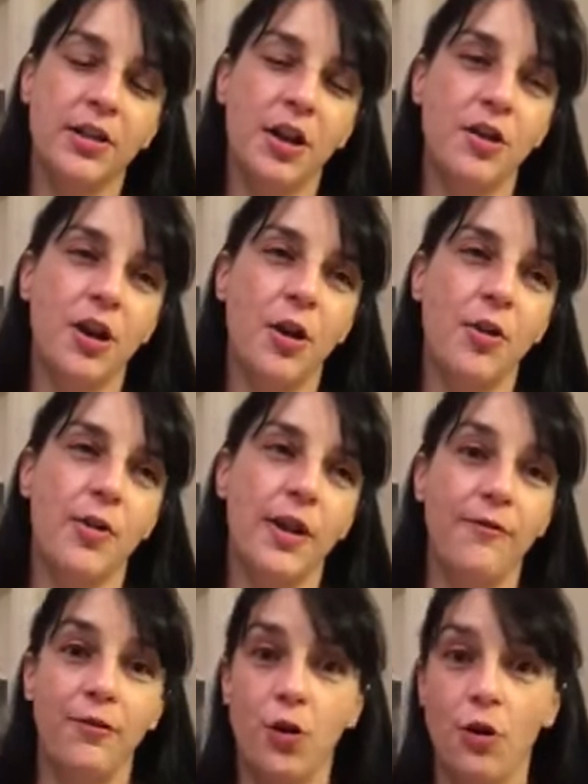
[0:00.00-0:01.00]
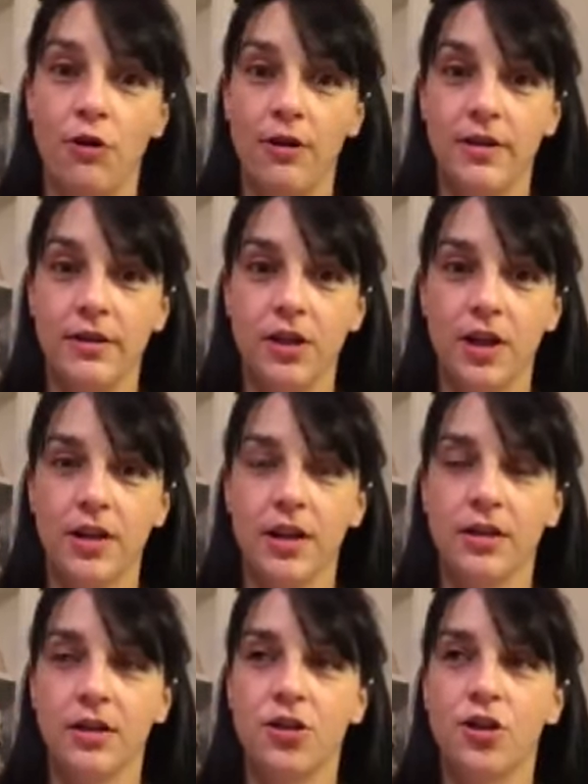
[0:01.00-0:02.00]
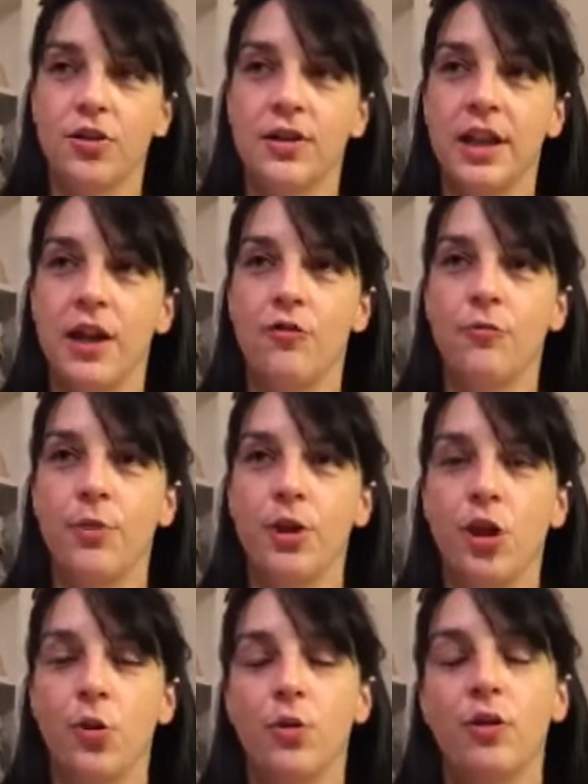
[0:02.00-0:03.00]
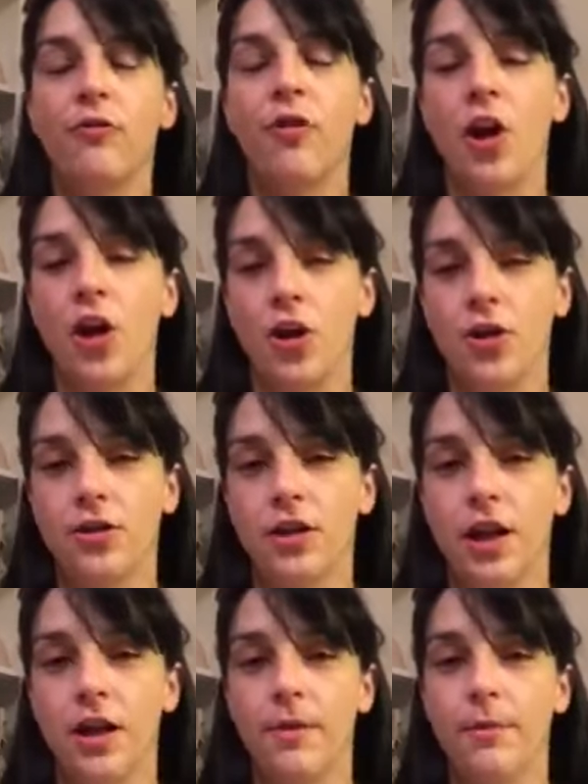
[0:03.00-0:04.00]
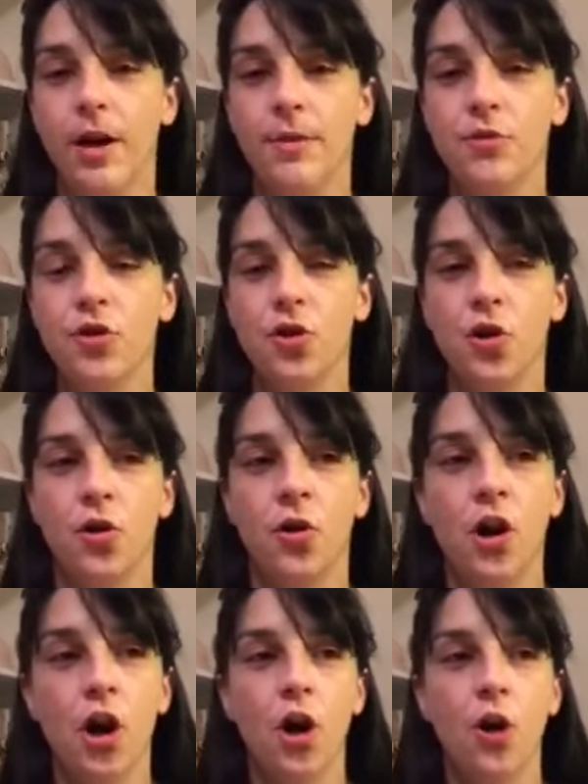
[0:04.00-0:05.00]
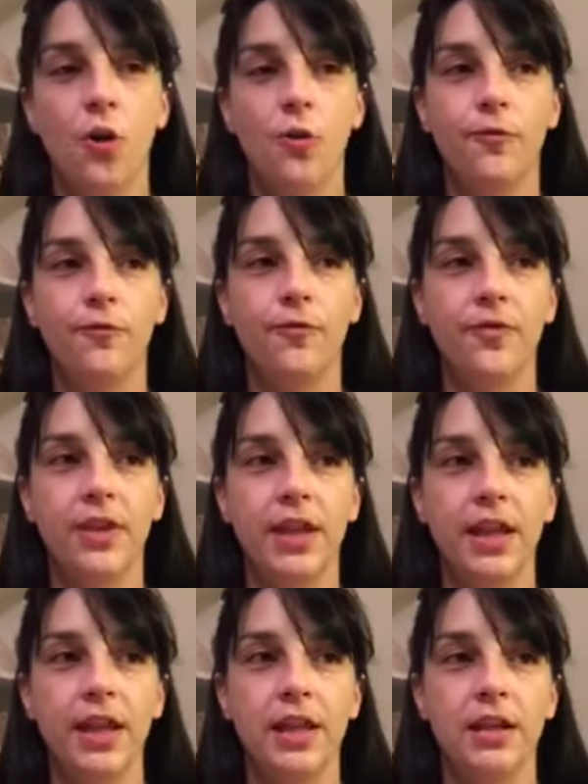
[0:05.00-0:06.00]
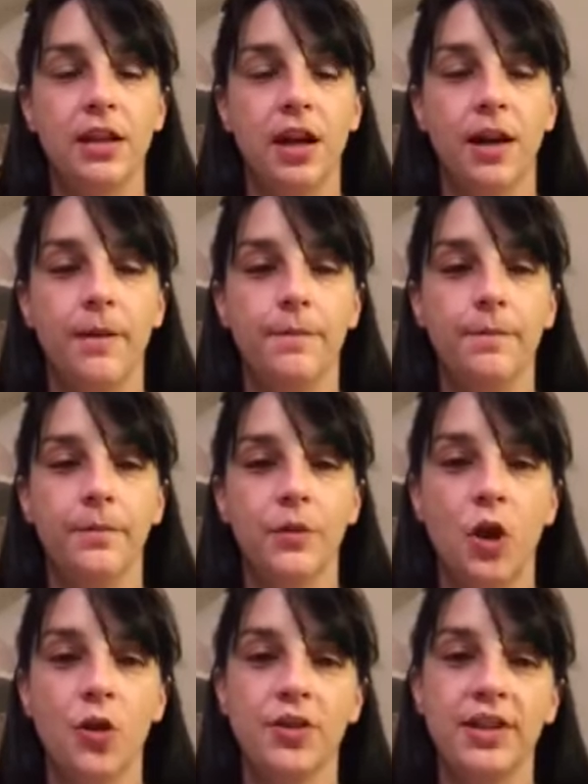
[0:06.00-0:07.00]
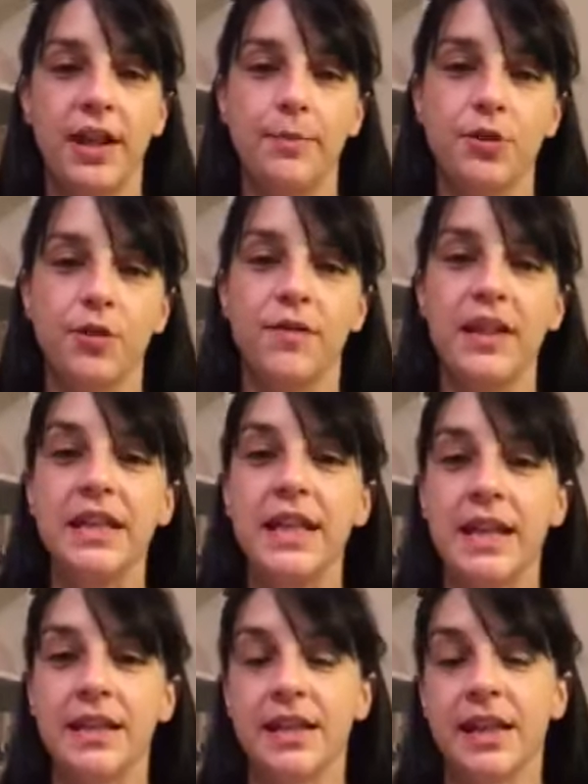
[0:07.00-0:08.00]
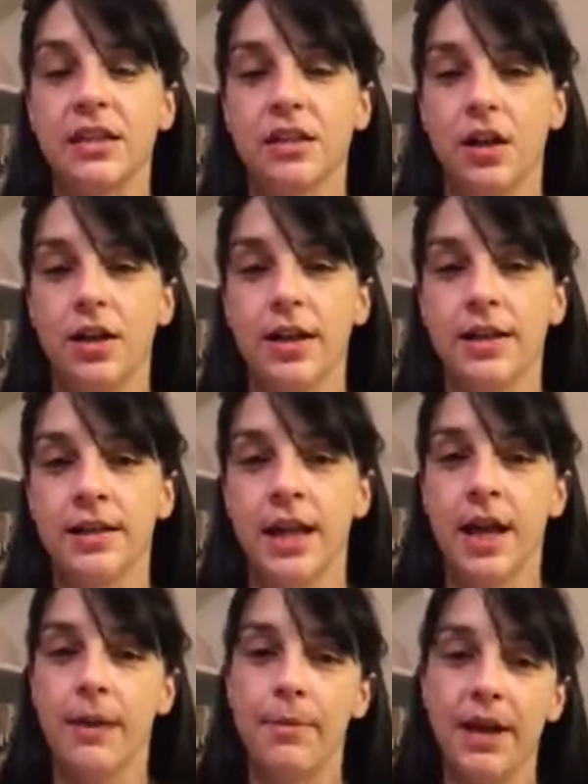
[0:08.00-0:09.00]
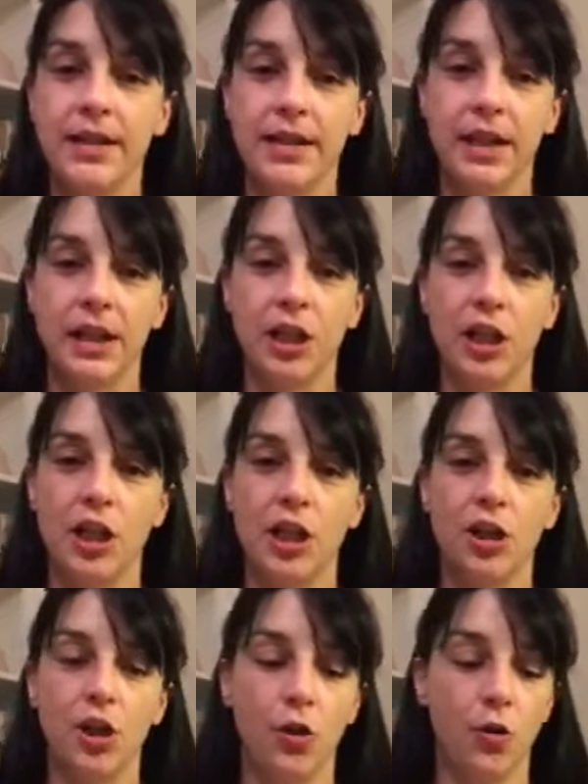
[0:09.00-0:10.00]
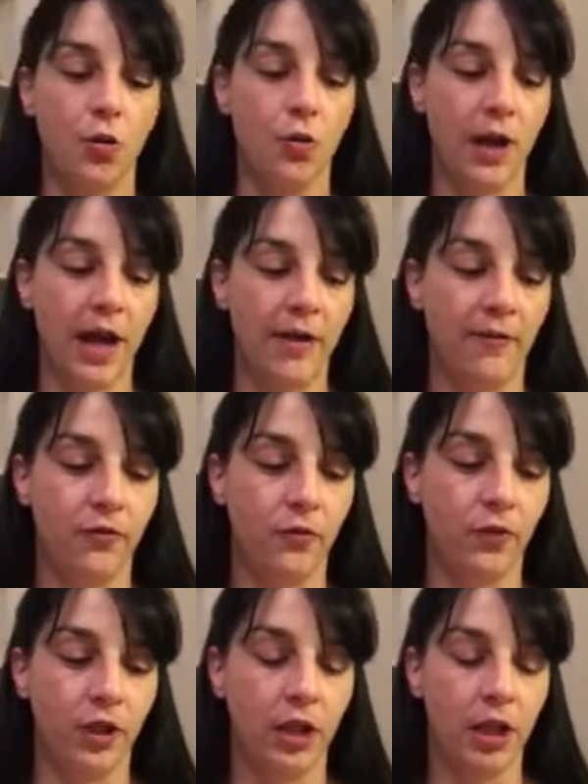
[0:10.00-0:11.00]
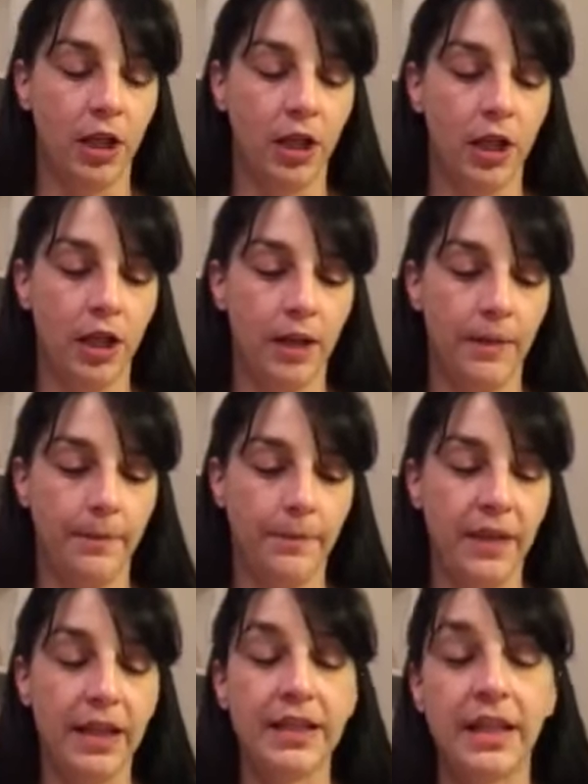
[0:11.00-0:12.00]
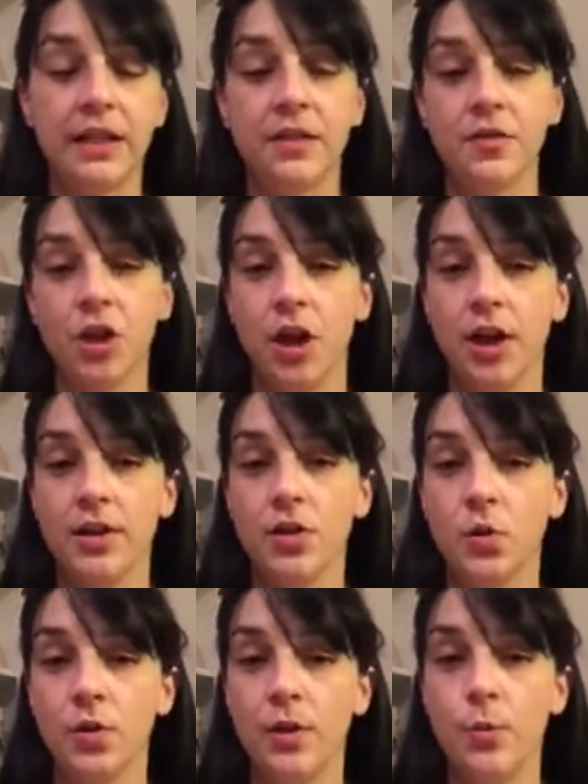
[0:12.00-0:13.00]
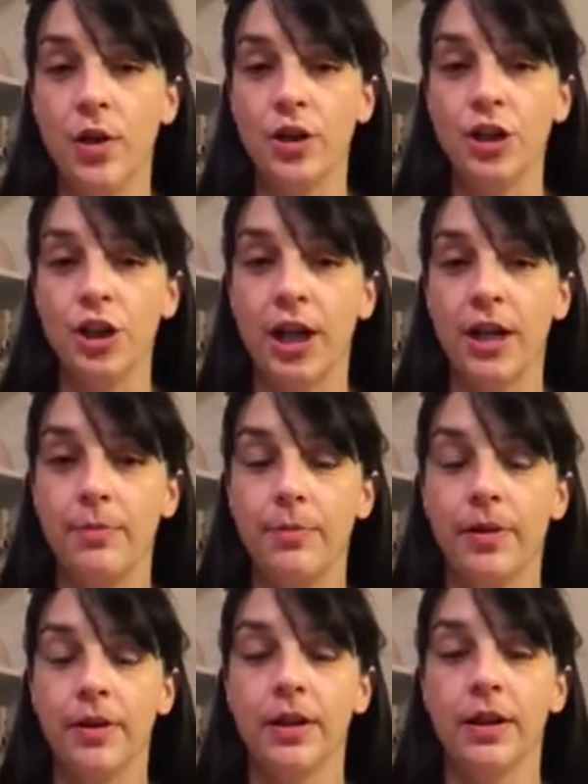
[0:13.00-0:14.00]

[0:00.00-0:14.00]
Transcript: don't know if you are die cutters yourself, but you would have heard, I'm sure, of the concept of the nesting dies. Basically, you have a set of dies all in one shape,